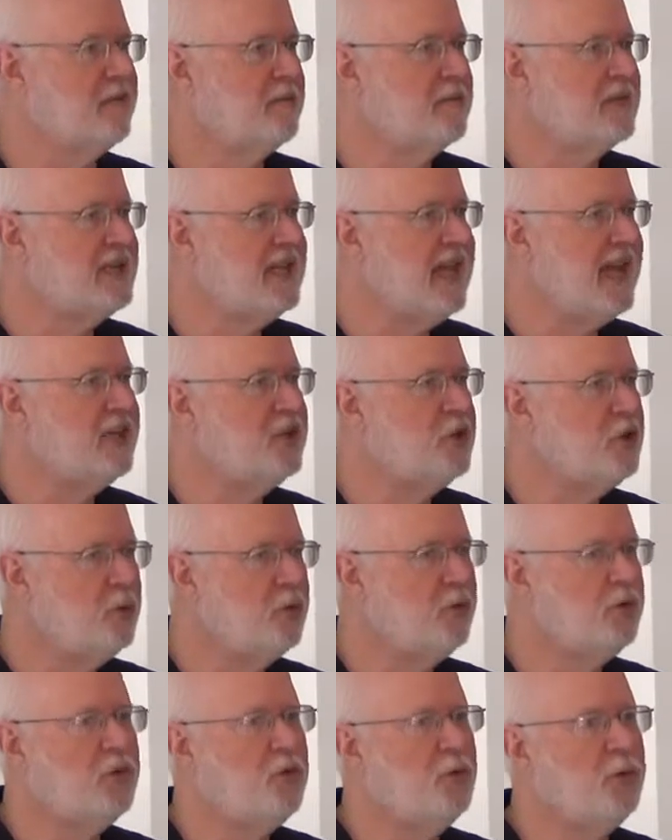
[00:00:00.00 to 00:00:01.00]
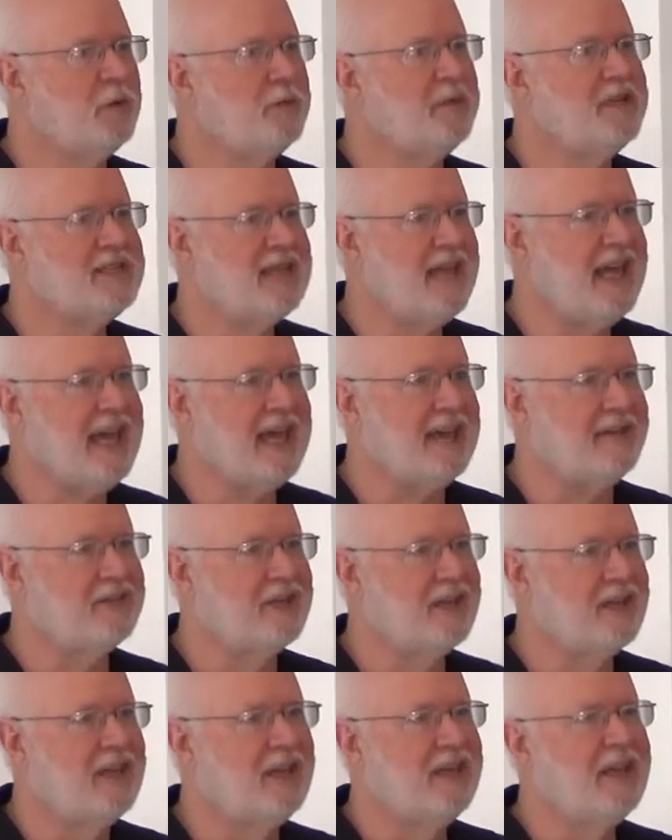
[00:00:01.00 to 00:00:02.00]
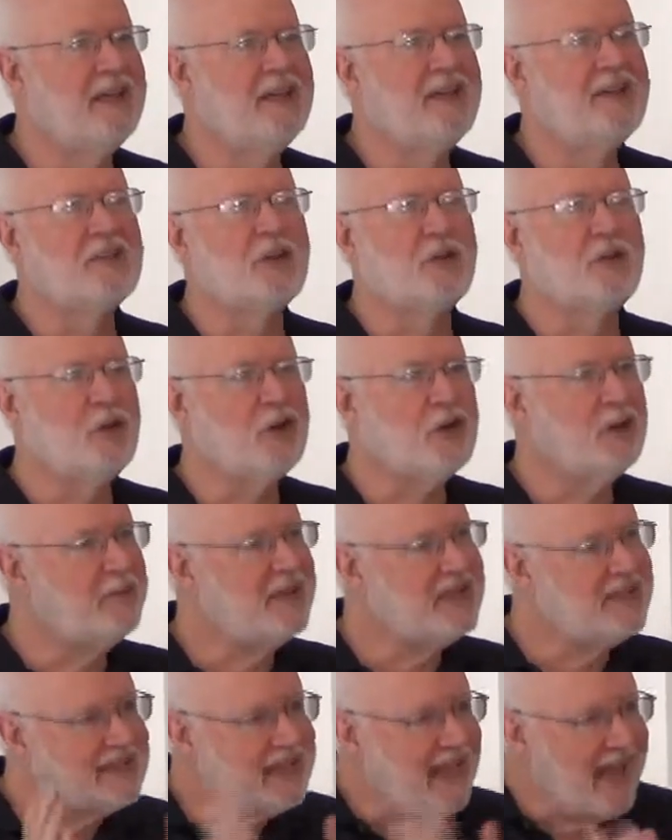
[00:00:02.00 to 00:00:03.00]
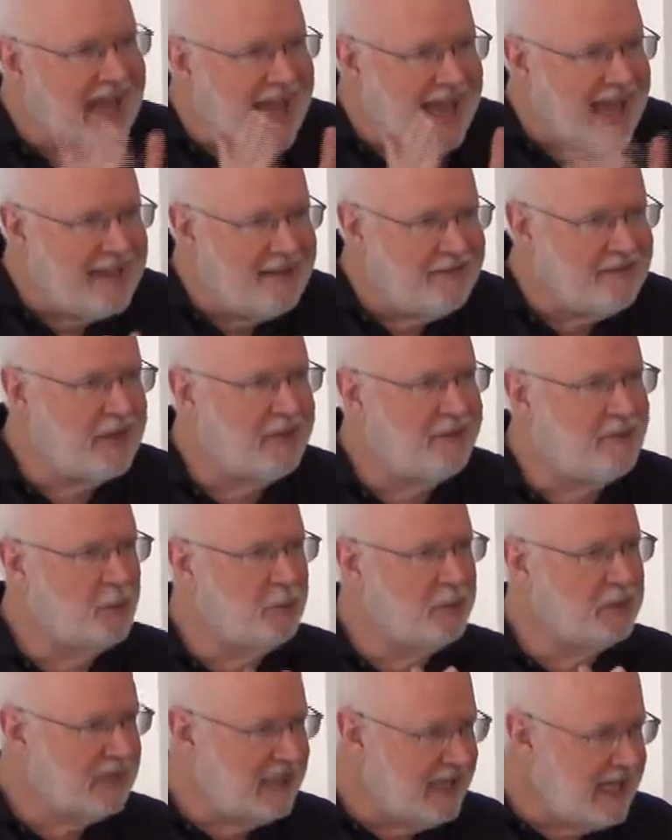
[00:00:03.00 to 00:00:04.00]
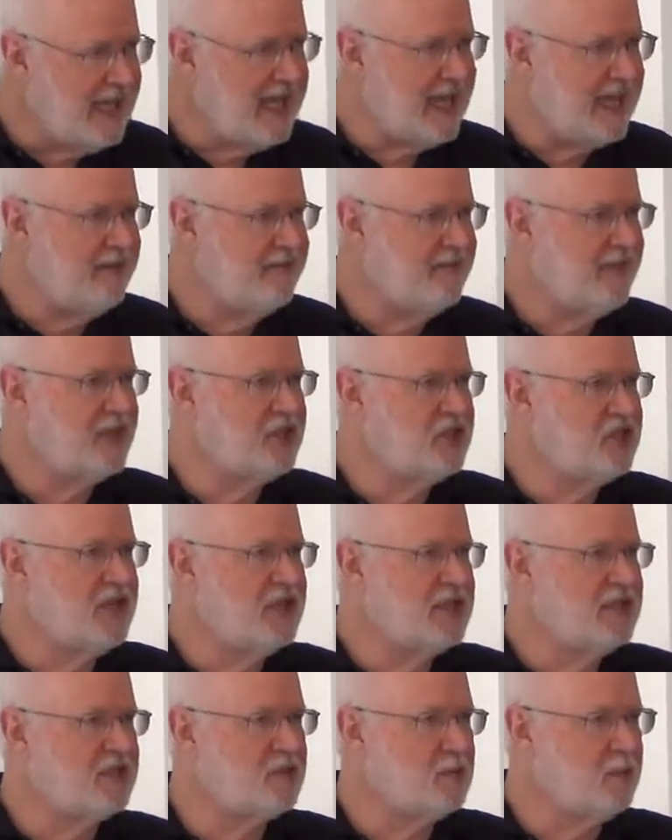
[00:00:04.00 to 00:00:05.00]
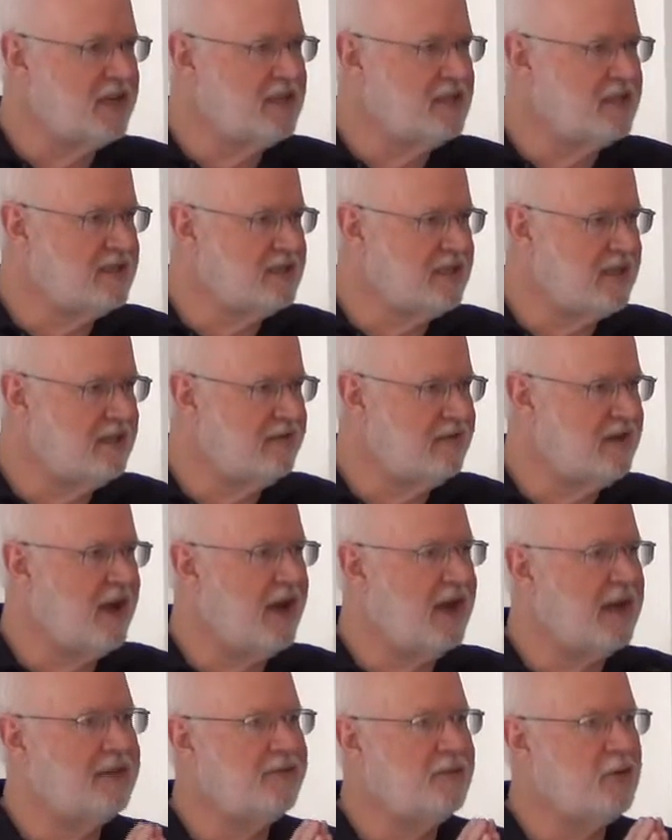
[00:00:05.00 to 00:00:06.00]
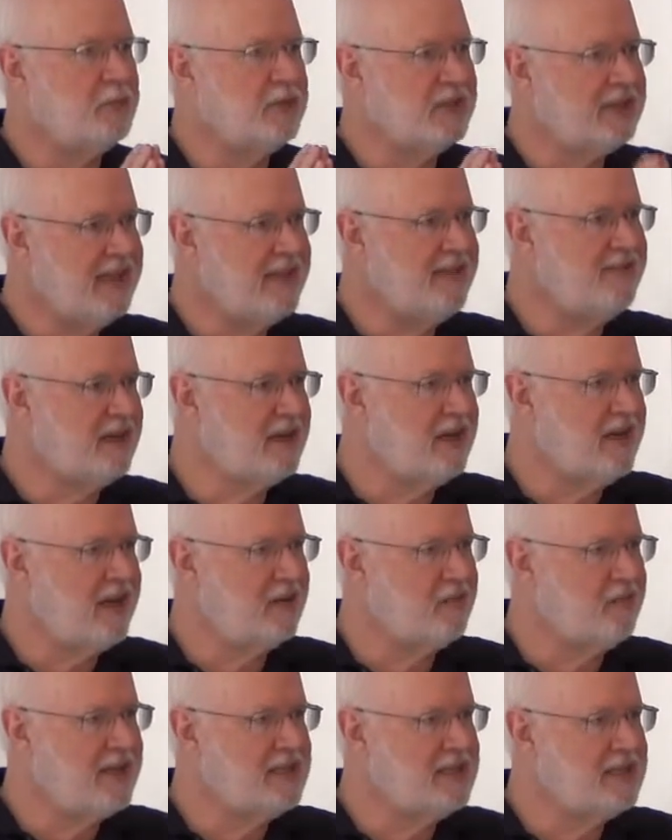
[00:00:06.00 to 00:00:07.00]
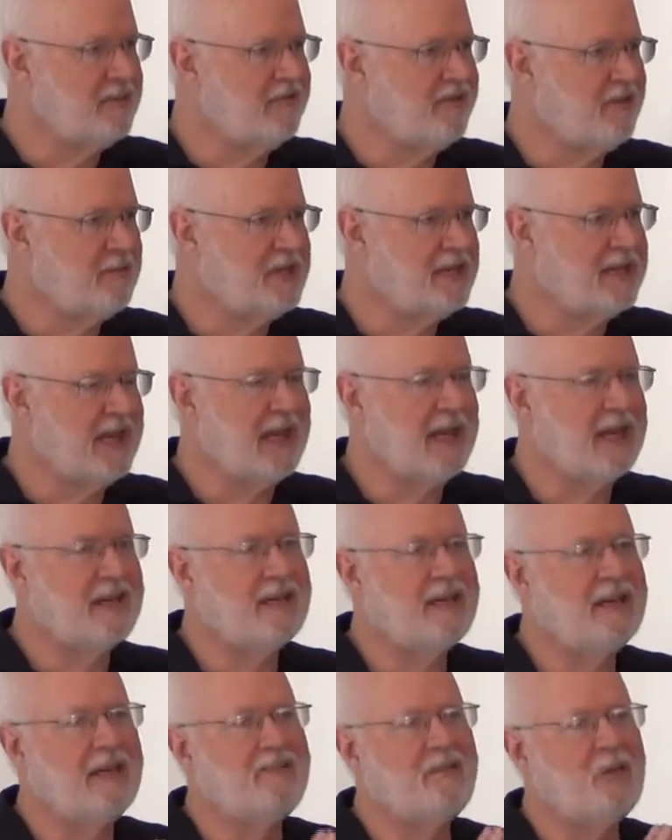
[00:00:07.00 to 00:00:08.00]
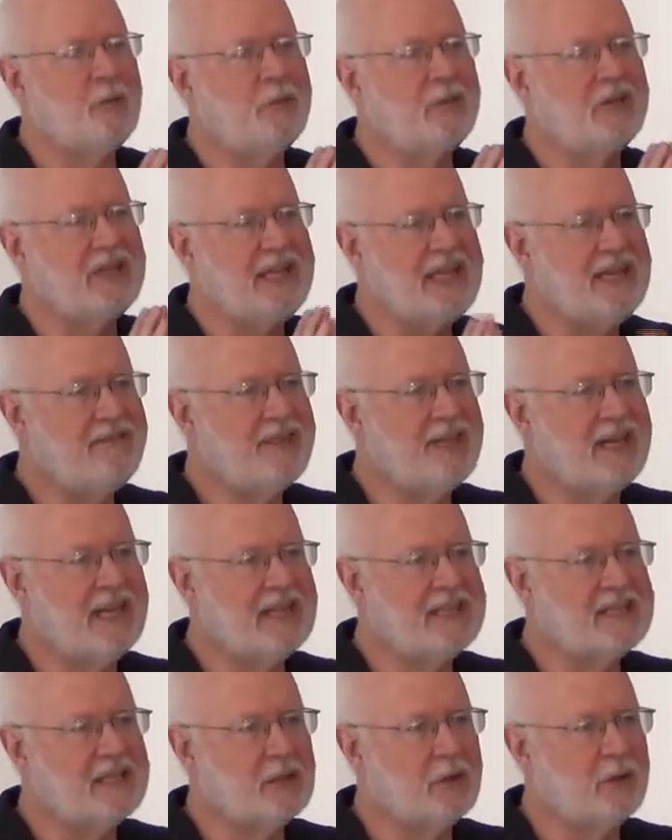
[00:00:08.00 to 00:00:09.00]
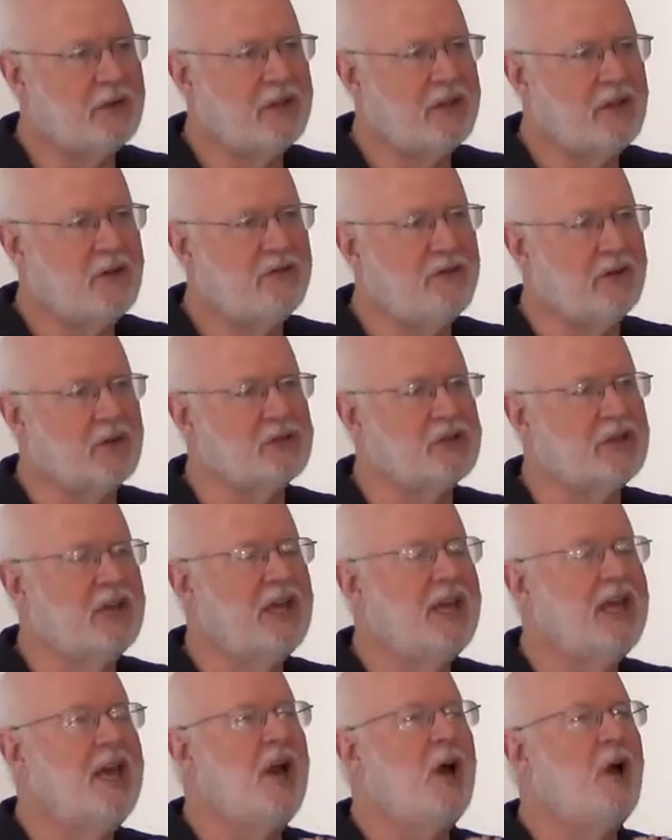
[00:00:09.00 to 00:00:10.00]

him from the dead, you, you will be saved. So you can be saved if you believe that Jesus was the Son of God, if you believe that God raised him from the dead, if you believe that he is the Lord of the universe.